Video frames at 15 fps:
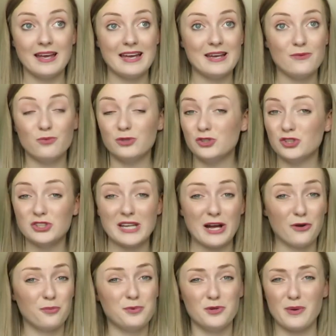it will just
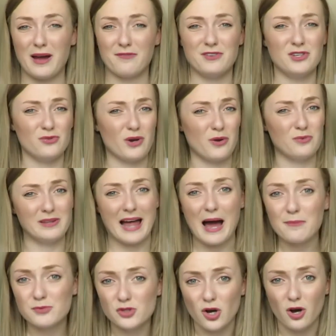help you having your own
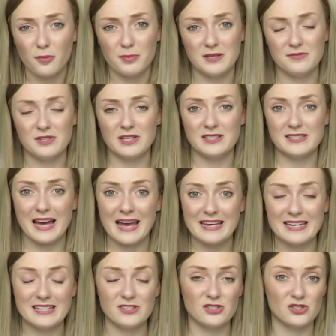laptop, and if you can
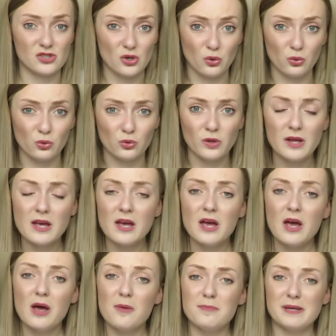take it into school,
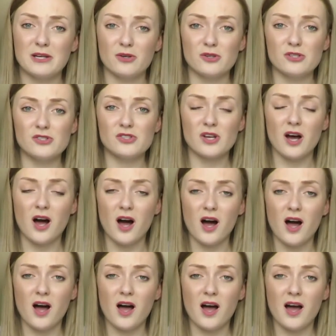because
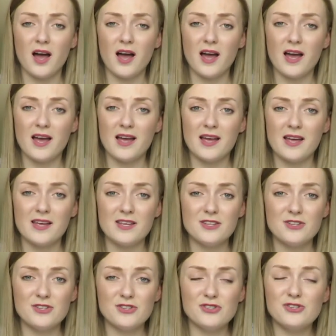
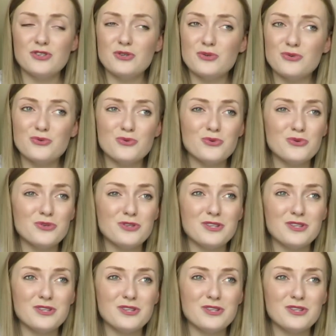you're